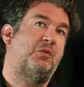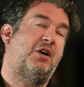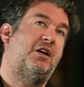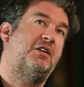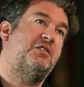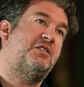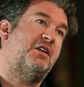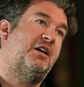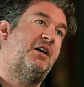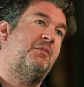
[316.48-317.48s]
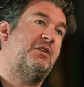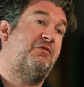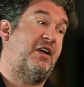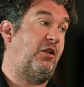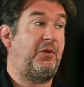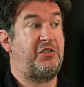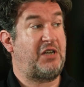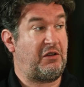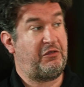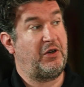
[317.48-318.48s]
was the available
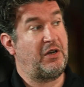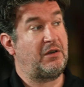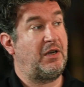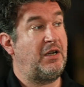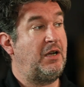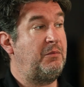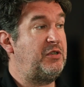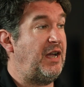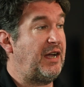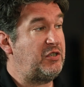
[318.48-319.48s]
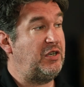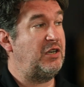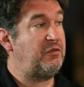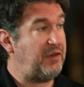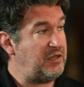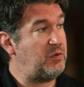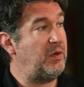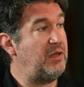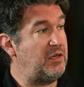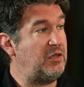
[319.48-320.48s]
software to actually interface
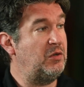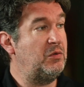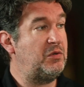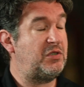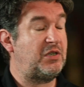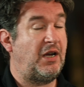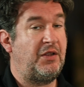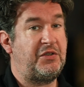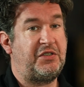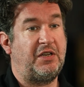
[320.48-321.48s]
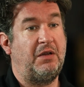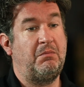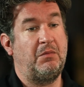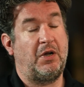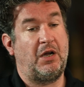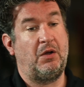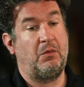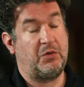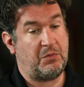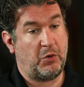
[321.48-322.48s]
with and use on the sim
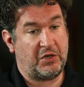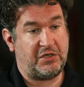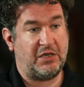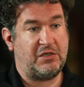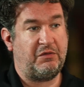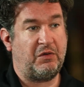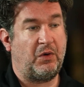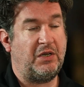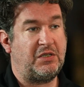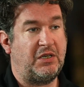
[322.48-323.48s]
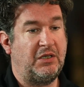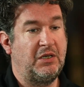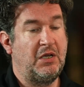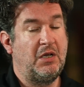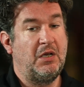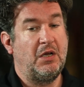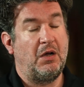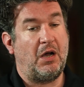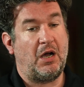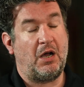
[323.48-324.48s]
was more extensive in racing.
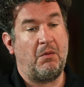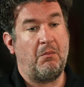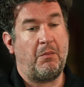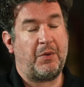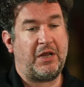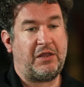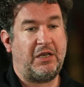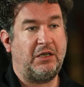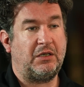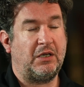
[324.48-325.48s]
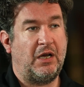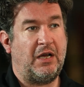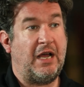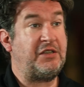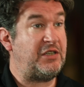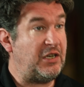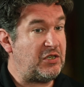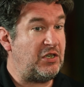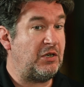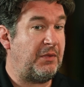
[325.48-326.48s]
But I think as an
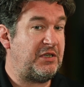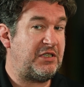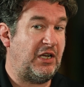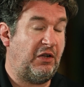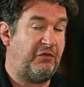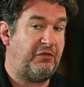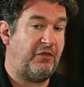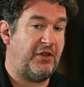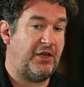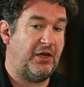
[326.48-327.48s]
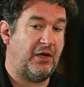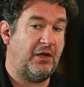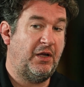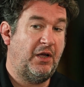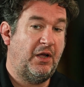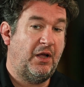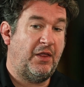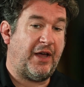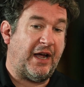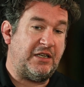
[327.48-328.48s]
engineer myself, the
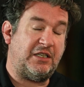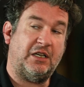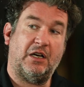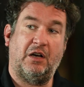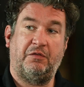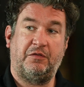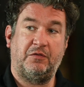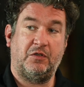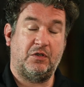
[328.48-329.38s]
idea of